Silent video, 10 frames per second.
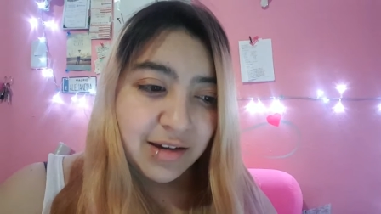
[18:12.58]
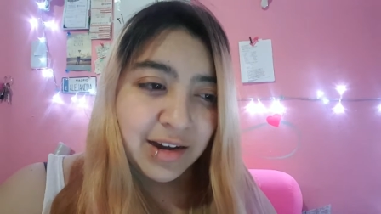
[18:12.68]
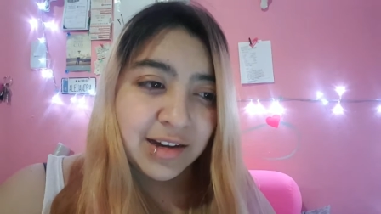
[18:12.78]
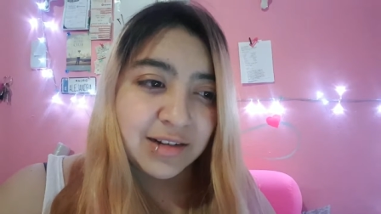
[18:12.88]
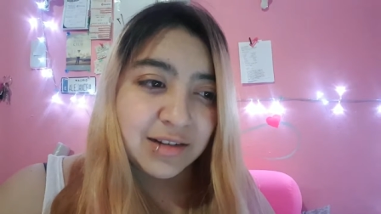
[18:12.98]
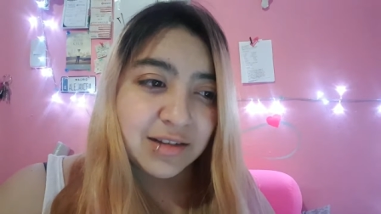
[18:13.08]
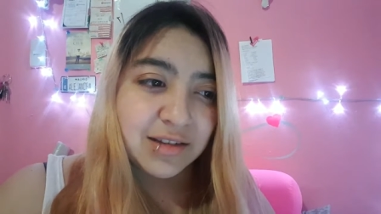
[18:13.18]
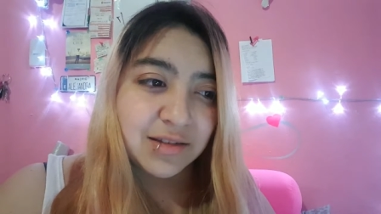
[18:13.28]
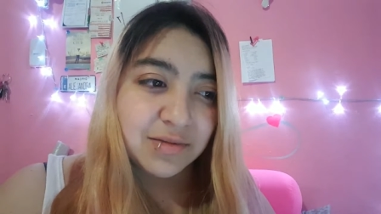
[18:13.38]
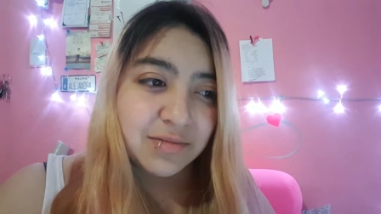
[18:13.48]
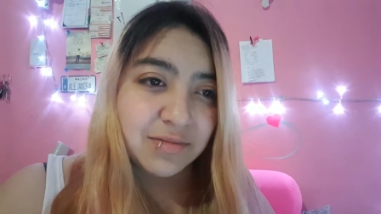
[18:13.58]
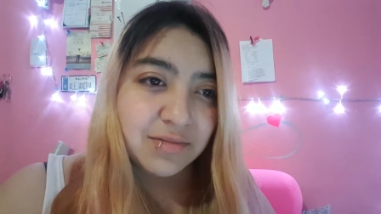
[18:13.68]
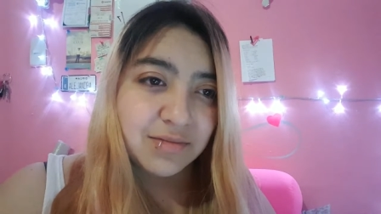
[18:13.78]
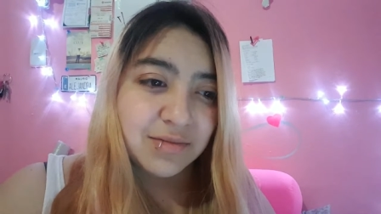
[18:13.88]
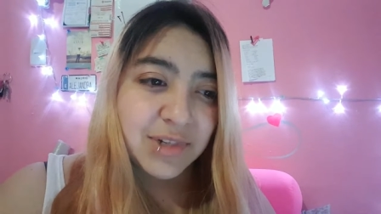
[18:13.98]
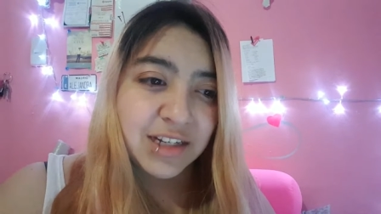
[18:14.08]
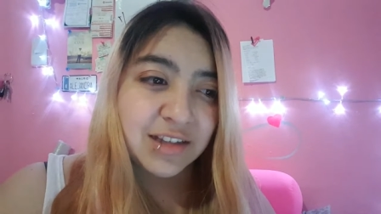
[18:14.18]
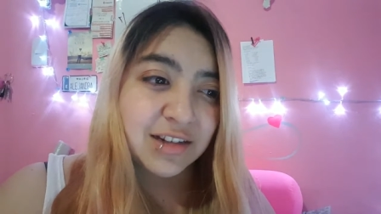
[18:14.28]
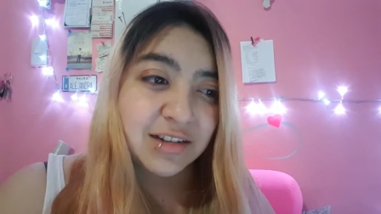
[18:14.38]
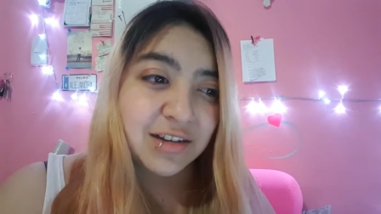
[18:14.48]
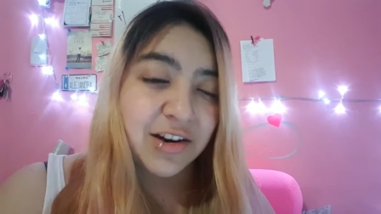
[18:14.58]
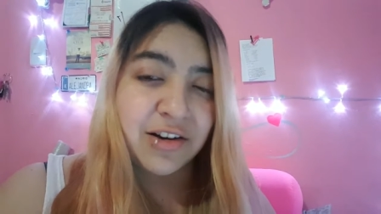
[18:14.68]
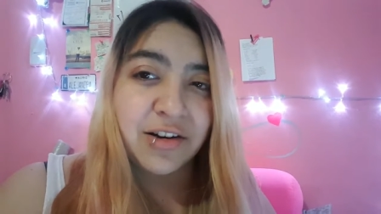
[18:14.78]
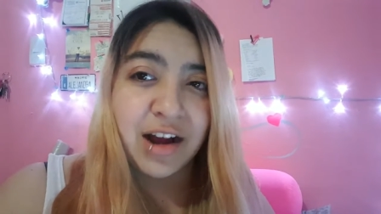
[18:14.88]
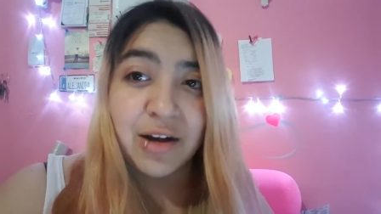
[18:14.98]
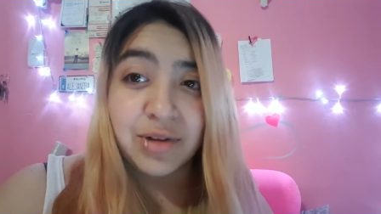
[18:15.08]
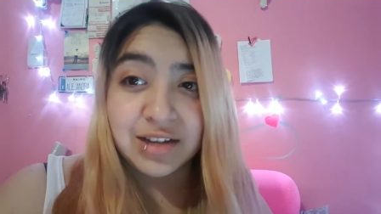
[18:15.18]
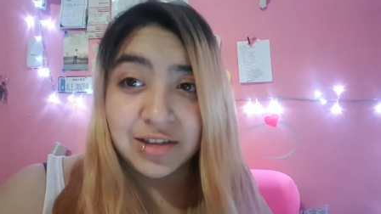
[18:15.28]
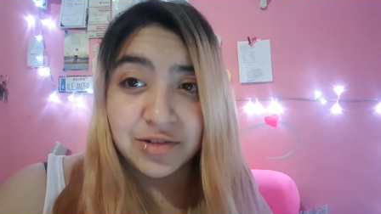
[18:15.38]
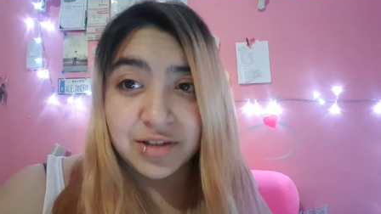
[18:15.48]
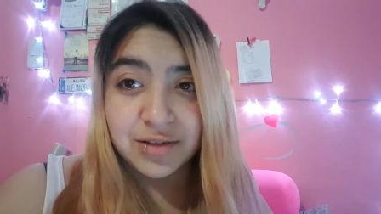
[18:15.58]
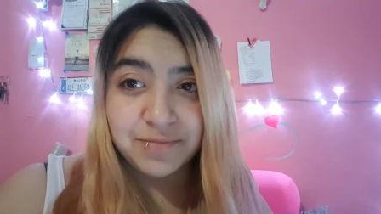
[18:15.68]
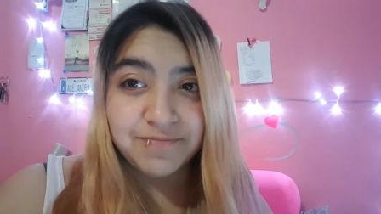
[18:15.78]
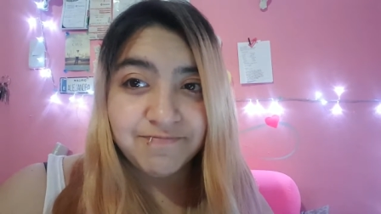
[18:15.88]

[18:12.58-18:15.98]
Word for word: And he didn't care how I looked.